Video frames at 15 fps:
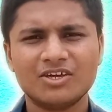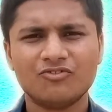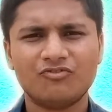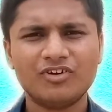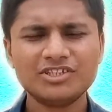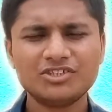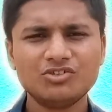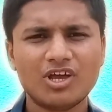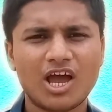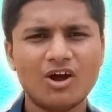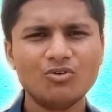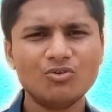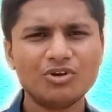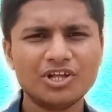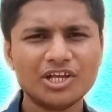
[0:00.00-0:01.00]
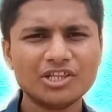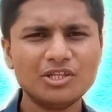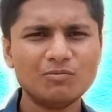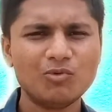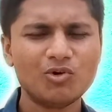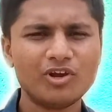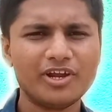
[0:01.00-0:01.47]
First you have to take the
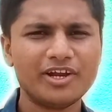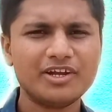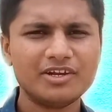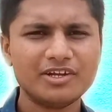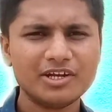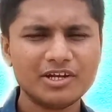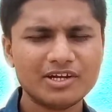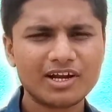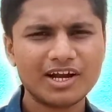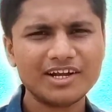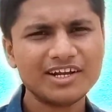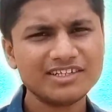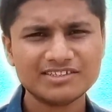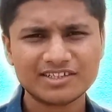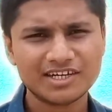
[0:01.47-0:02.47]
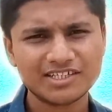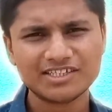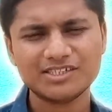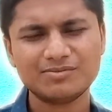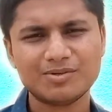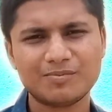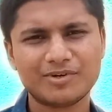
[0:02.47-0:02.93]
booklet. It contains
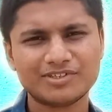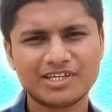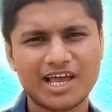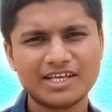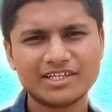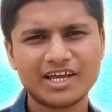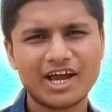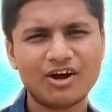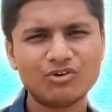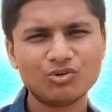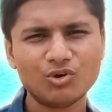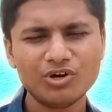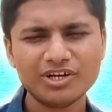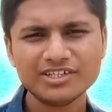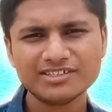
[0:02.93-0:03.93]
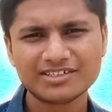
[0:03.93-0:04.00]
36 papers as I have told in